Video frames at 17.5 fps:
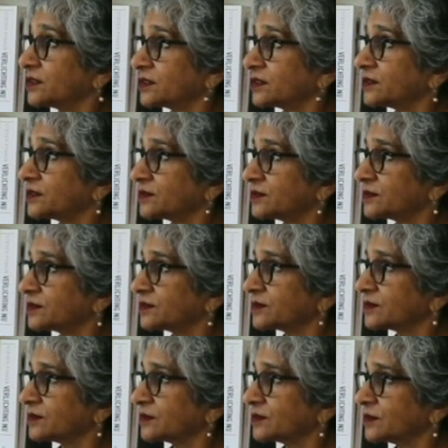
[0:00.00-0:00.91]

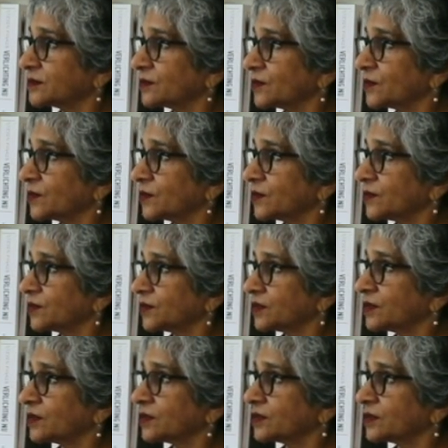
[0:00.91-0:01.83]

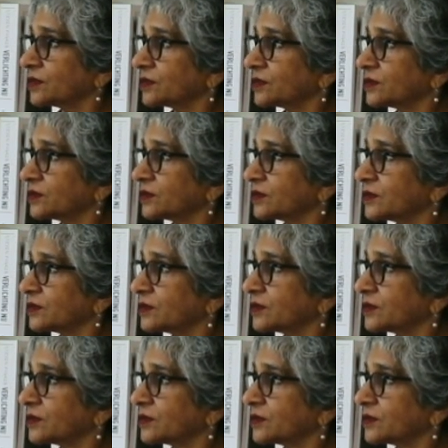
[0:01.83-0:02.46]
(not speaking)